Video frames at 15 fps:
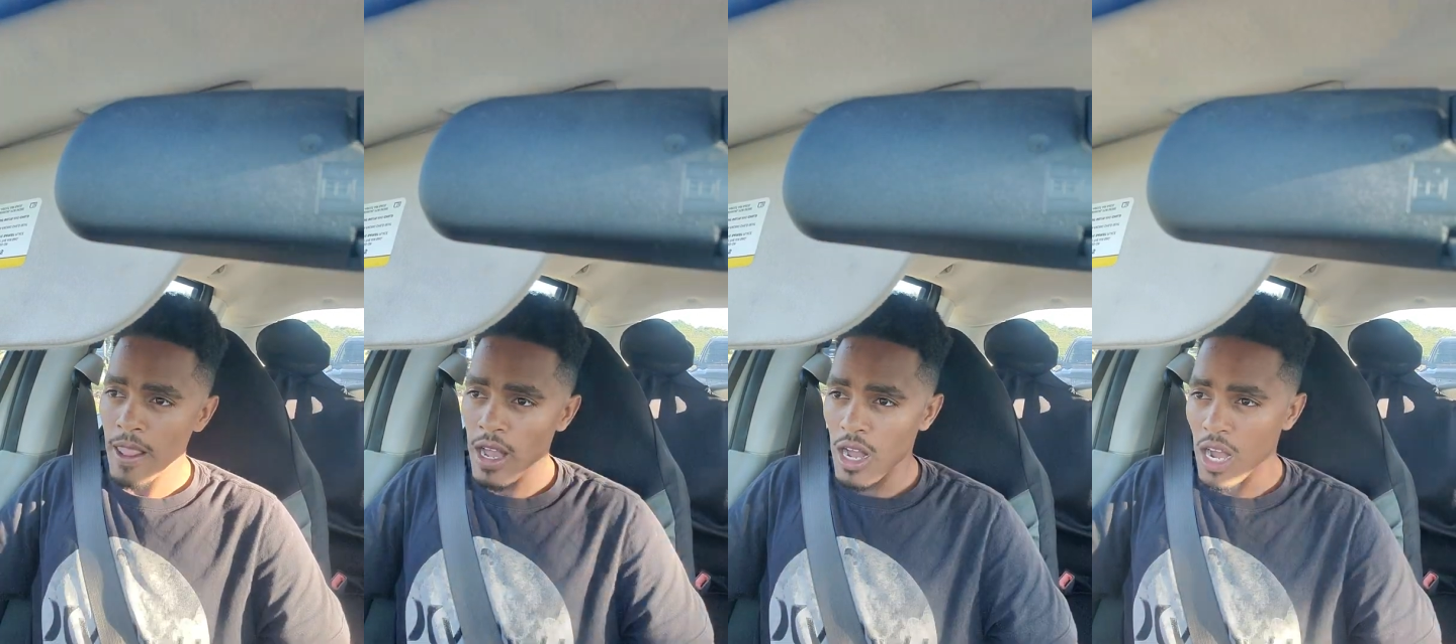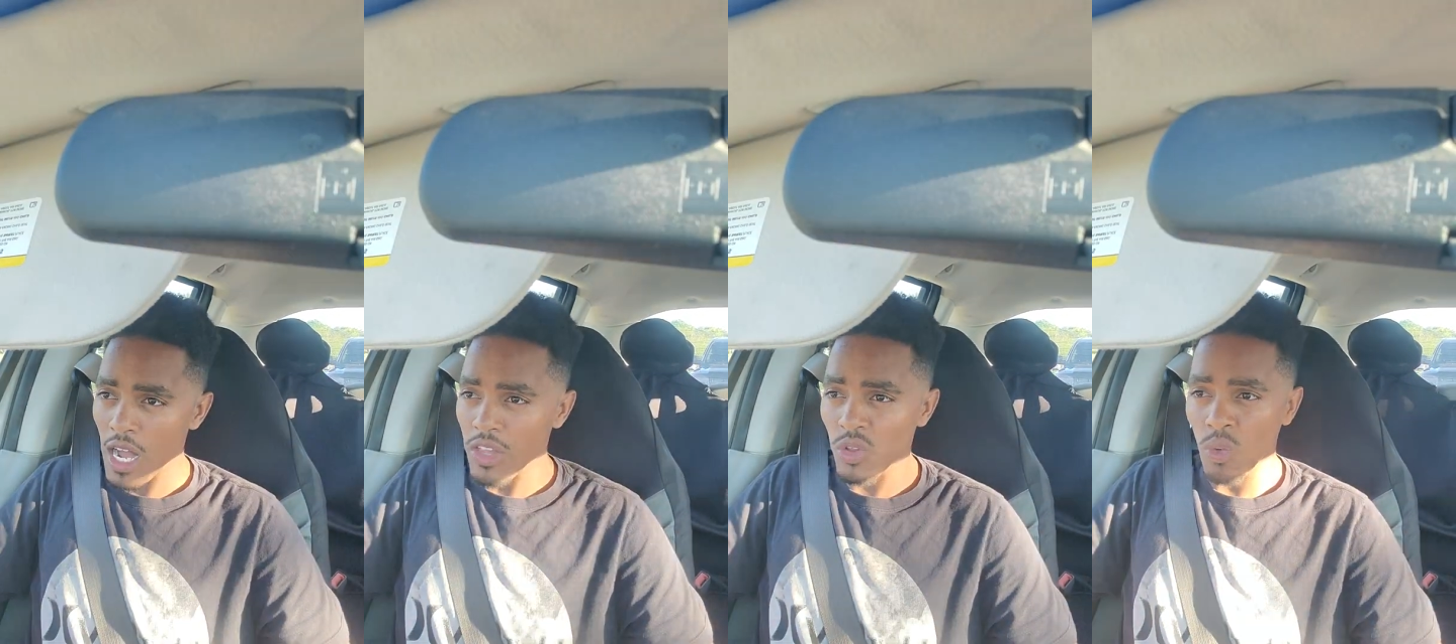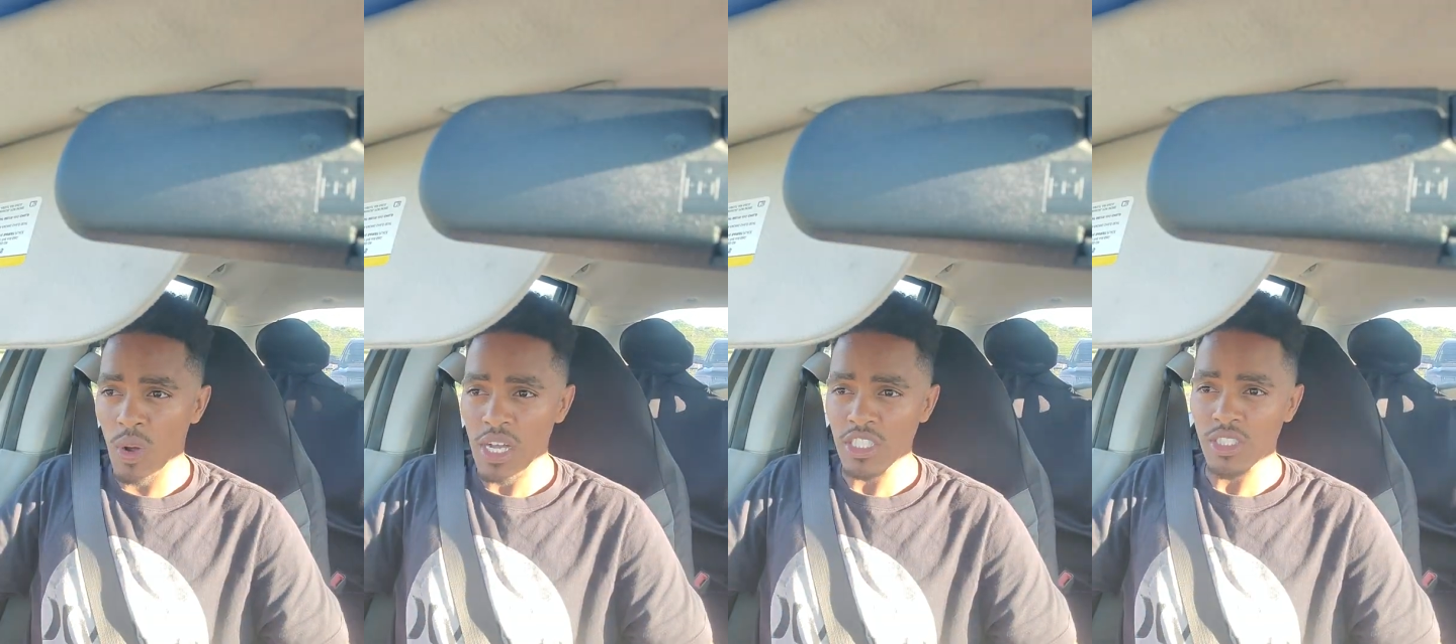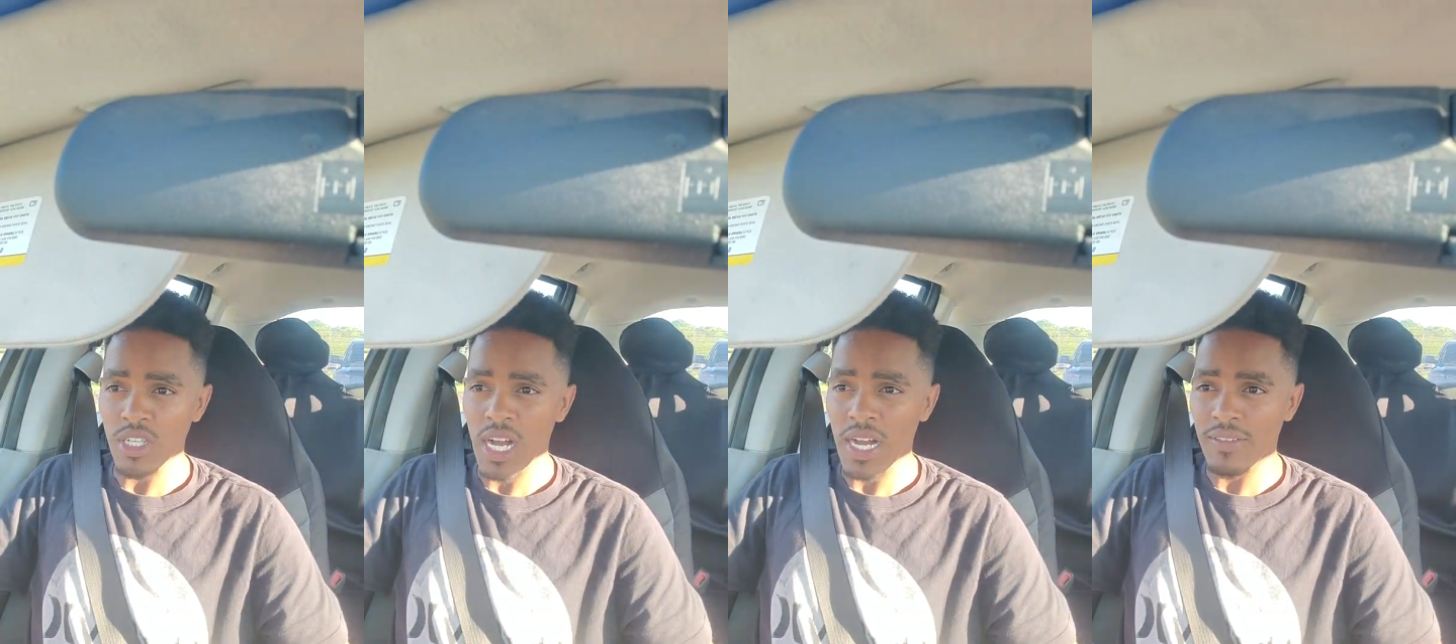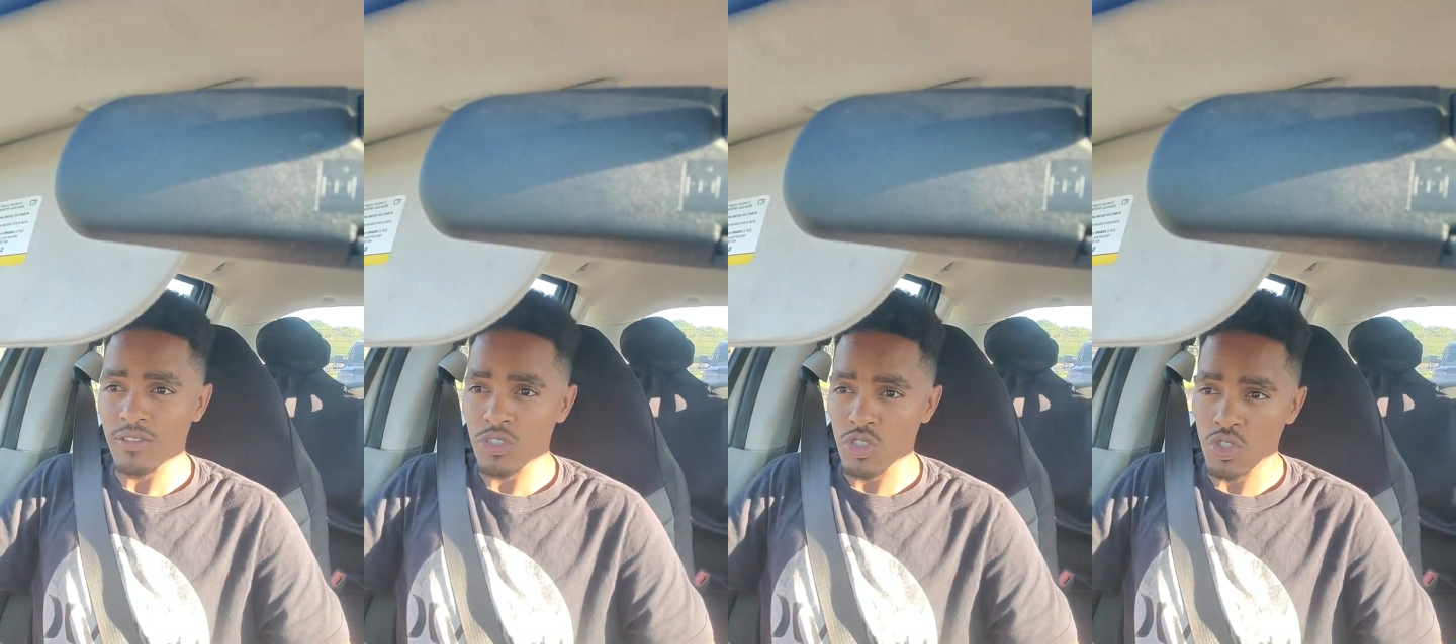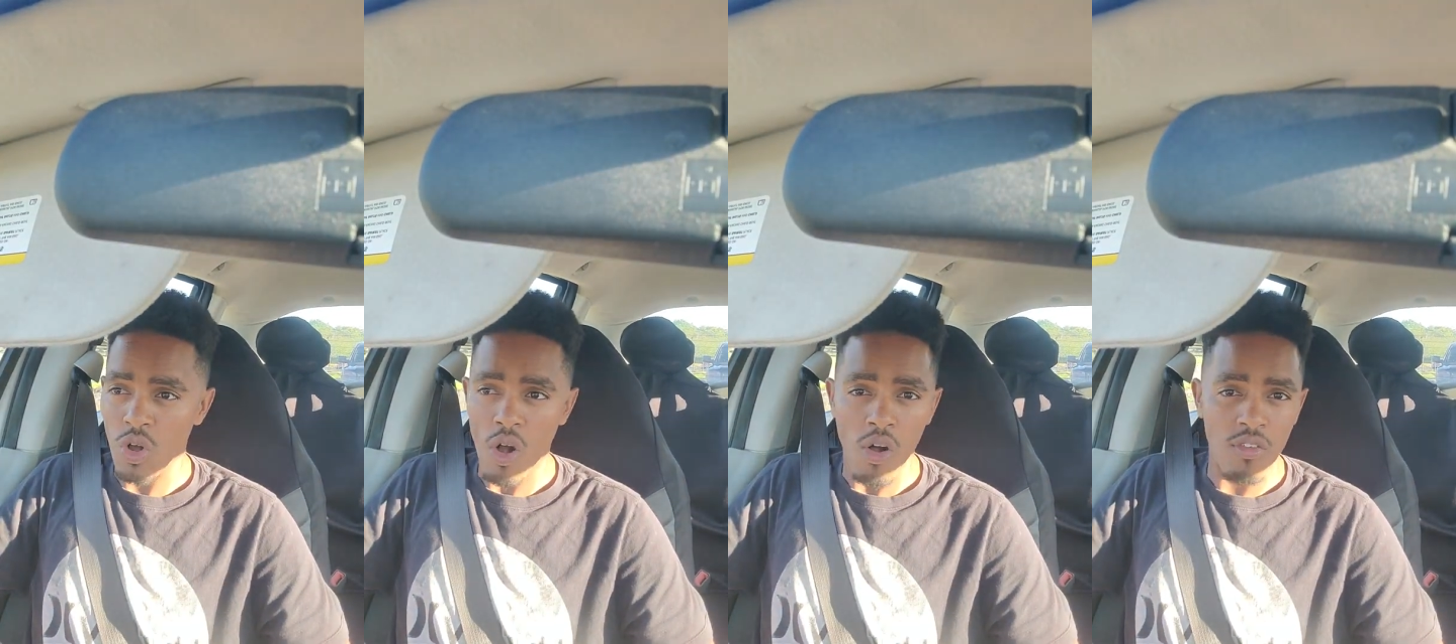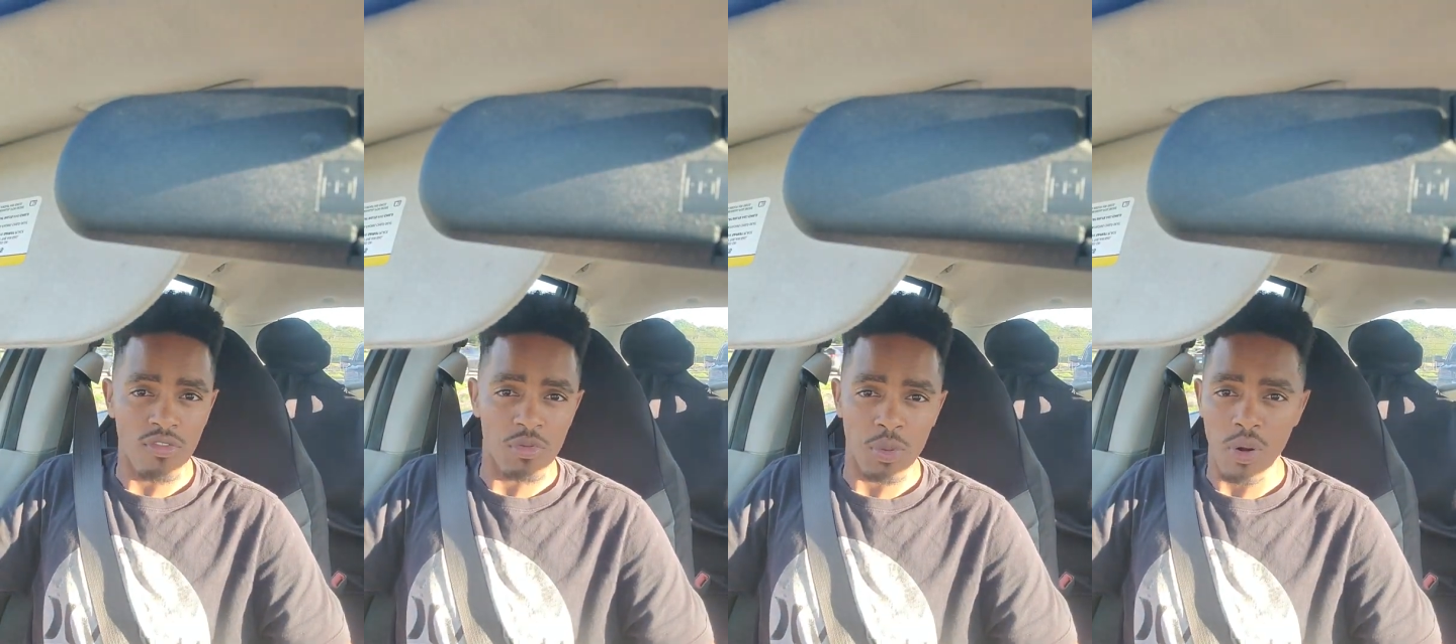Otherwise, you have to solve